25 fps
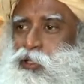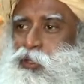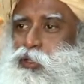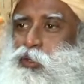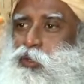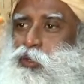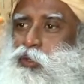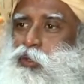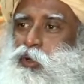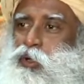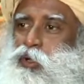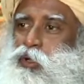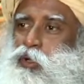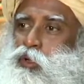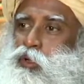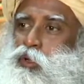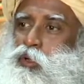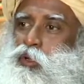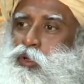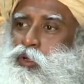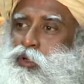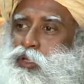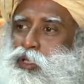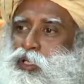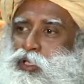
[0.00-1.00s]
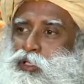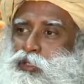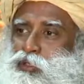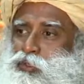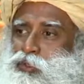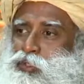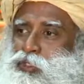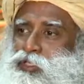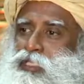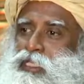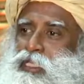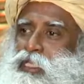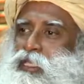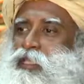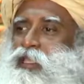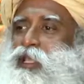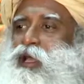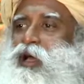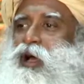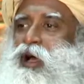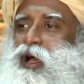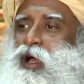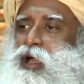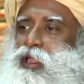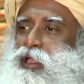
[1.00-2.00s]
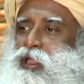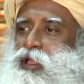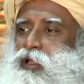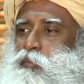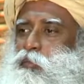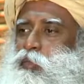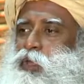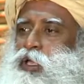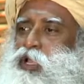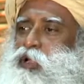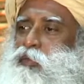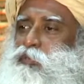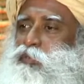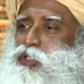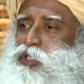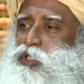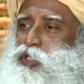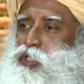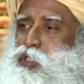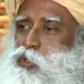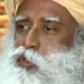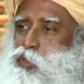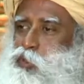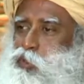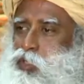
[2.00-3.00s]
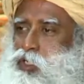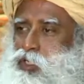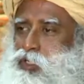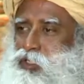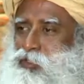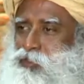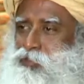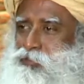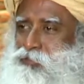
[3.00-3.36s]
your longing to seek the higher becomes slower.